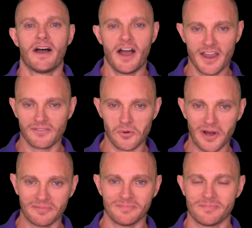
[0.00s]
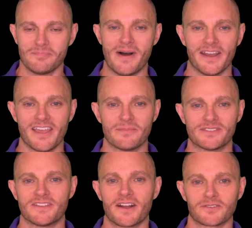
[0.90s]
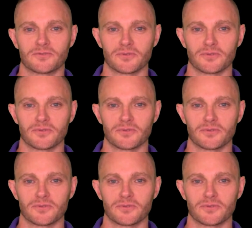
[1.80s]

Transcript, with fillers: Hi everyone, my name is Dr.